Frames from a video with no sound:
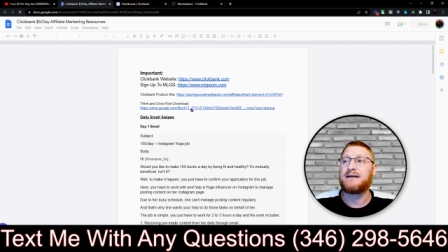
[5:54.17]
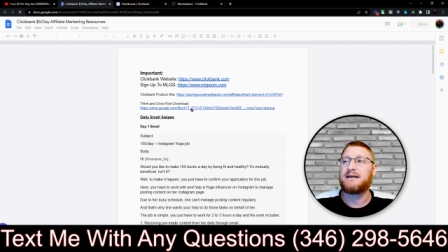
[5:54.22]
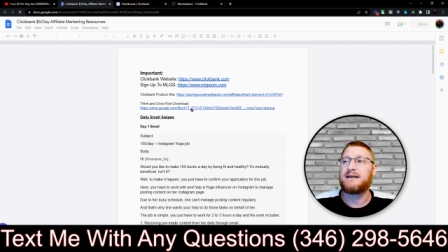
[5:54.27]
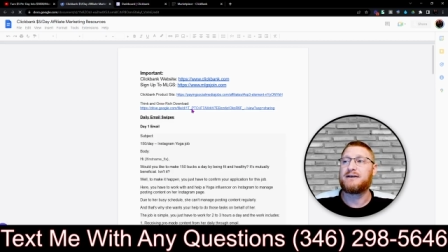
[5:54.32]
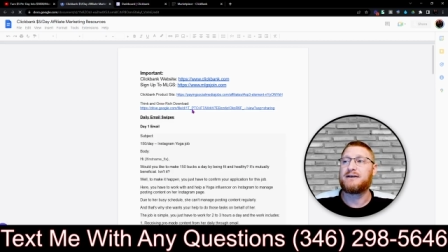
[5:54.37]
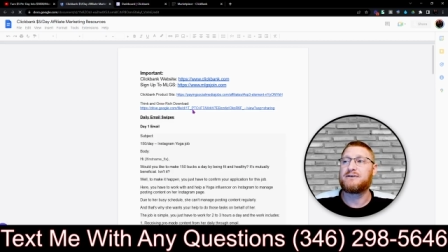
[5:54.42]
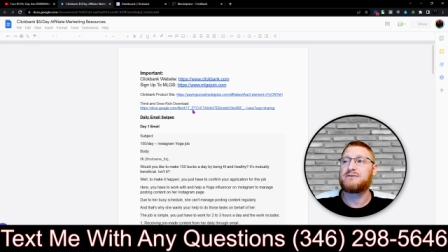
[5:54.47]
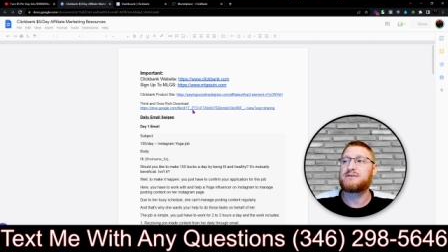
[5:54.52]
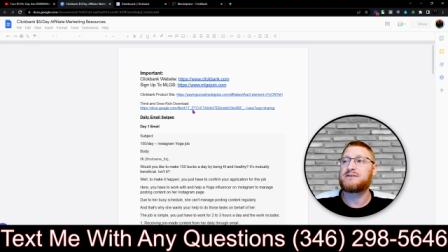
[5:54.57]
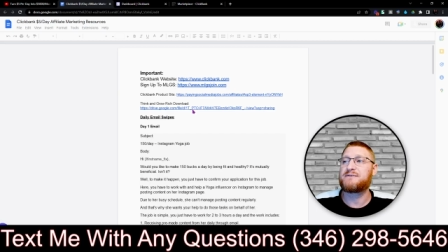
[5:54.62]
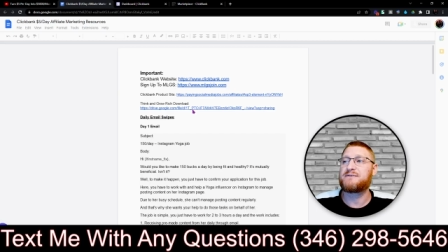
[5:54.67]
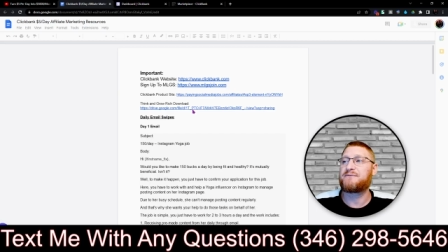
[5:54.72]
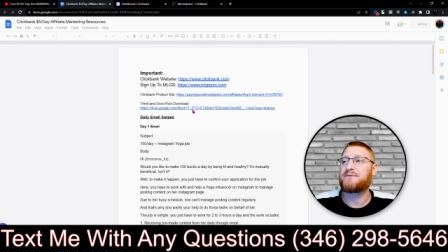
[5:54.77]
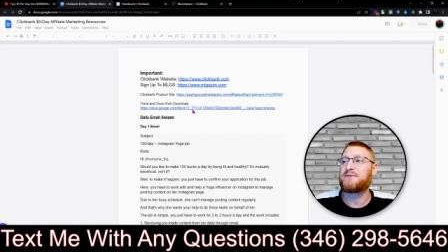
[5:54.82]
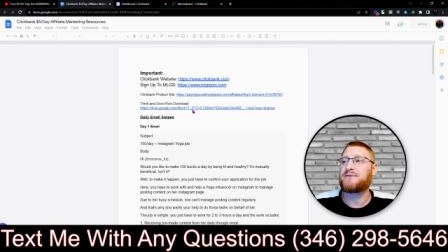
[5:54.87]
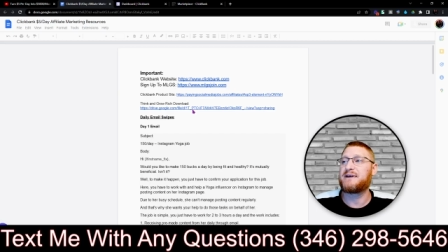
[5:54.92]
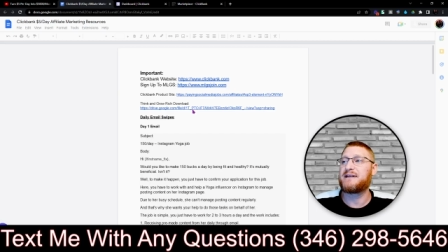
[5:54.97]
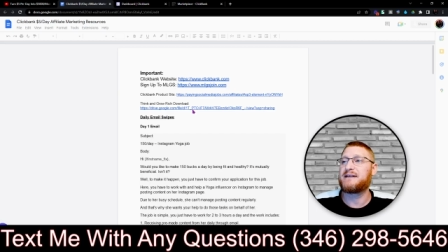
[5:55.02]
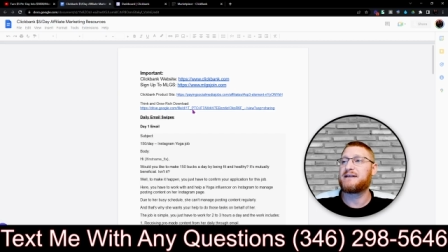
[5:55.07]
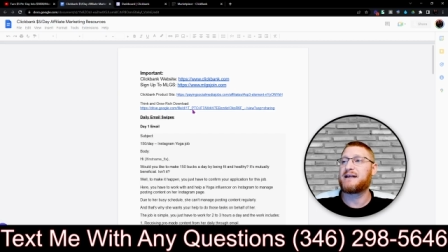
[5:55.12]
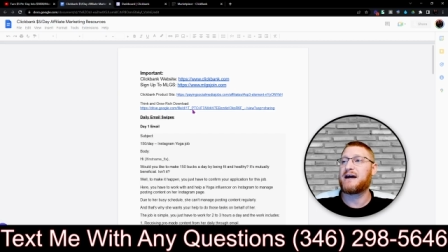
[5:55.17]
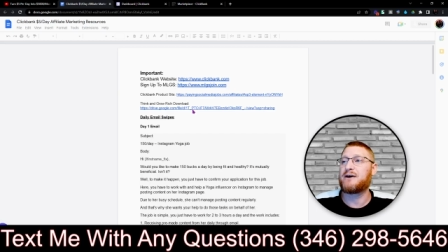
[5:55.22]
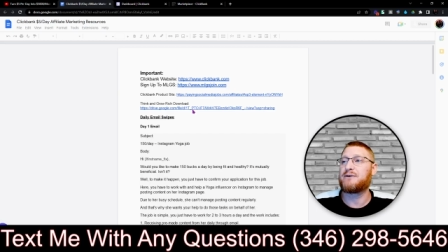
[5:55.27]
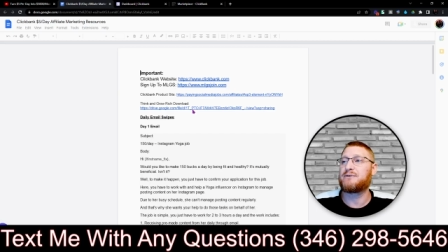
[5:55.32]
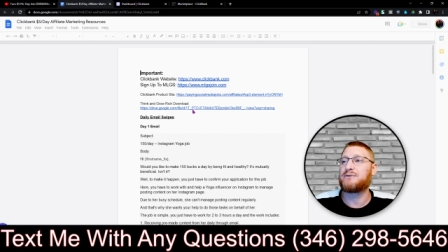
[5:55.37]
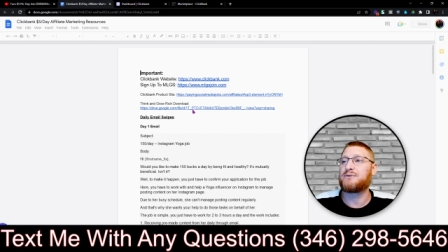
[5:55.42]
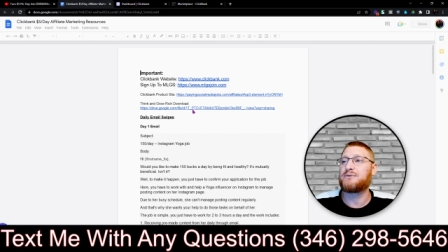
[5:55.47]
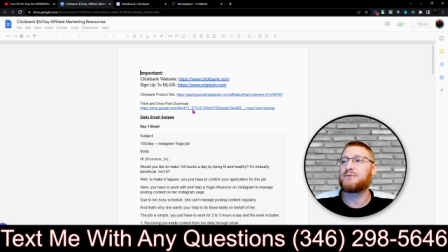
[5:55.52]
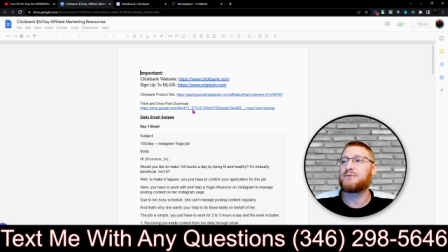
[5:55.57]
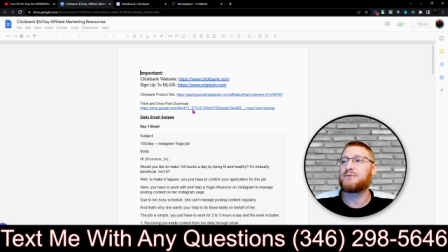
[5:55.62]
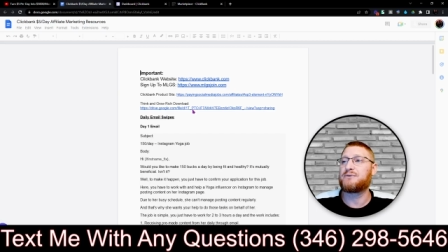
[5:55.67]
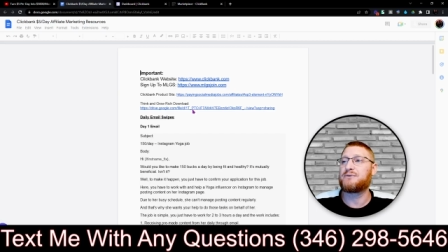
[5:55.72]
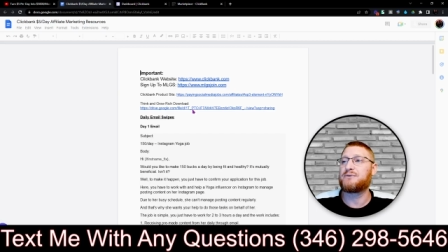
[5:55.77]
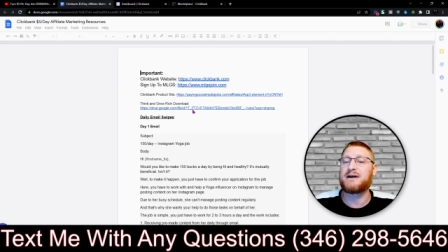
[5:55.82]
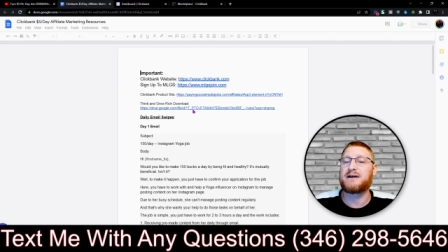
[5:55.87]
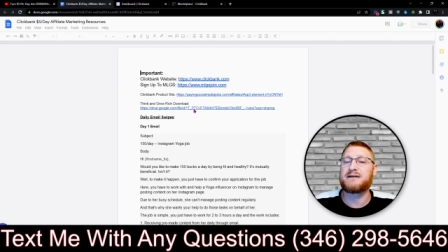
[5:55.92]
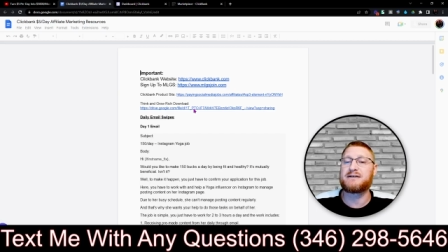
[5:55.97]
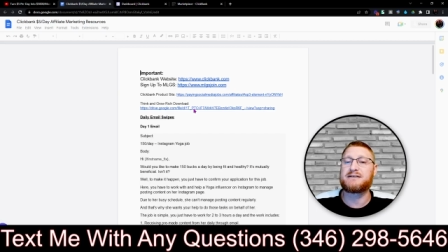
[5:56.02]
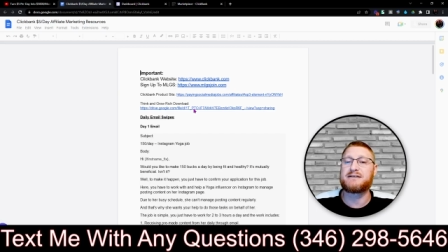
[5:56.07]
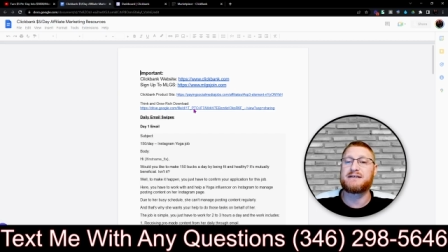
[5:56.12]
here's a free
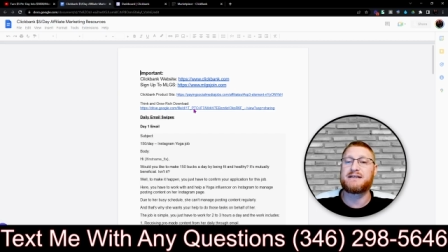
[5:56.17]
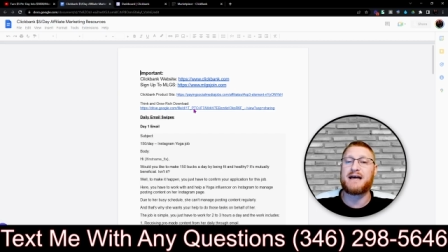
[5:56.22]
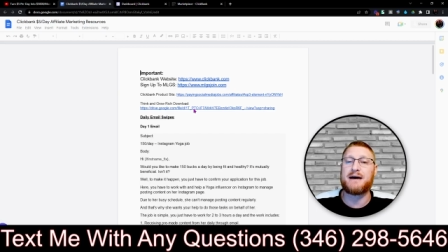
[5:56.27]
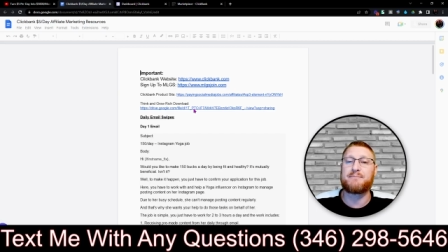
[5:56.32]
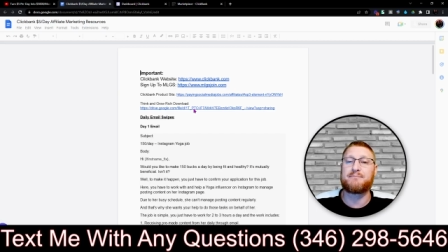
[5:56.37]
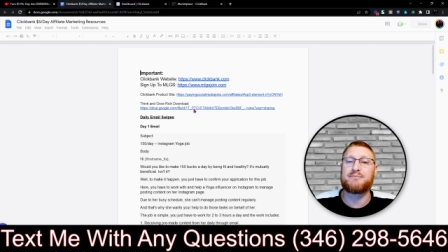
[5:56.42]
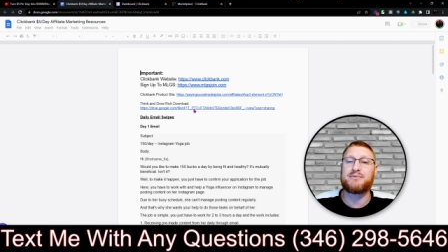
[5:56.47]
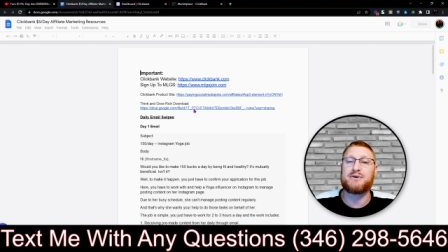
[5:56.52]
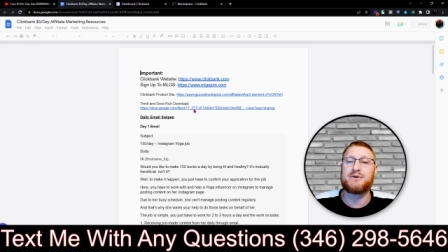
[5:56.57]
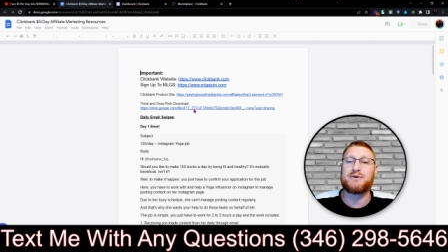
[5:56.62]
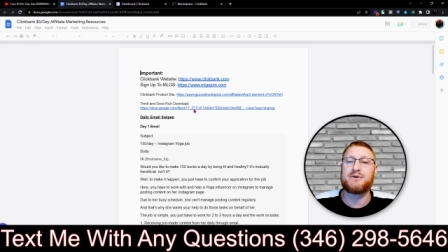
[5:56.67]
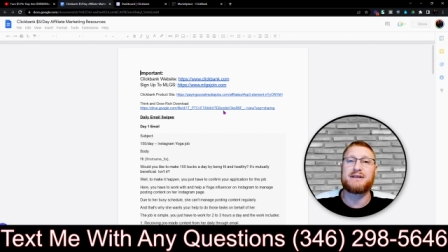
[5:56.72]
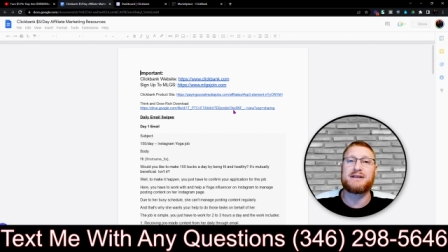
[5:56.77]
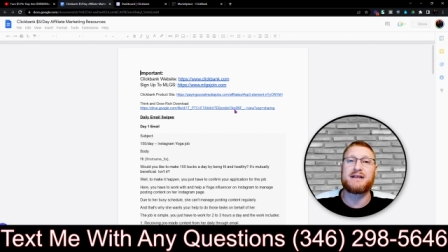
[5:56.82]
download to that book.